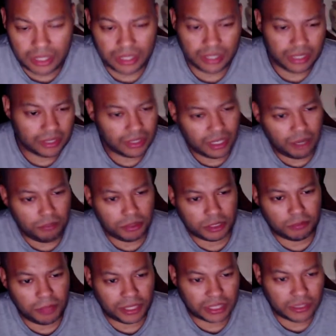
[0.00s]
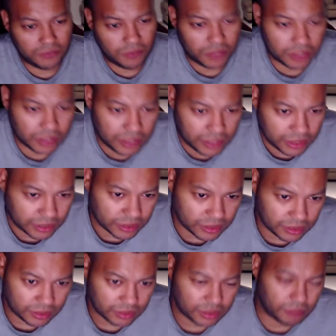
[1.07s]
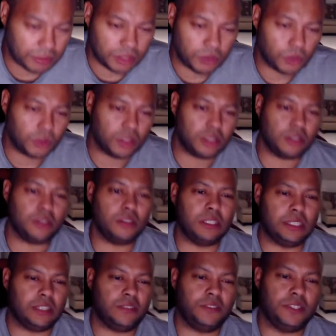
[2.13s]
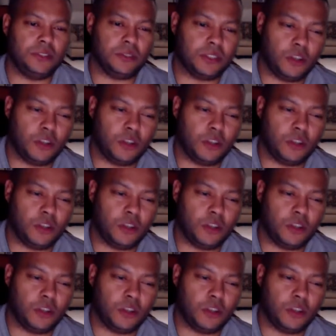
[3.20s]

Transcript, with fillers: And get their perspective on things. It's gonna be cool little interviews,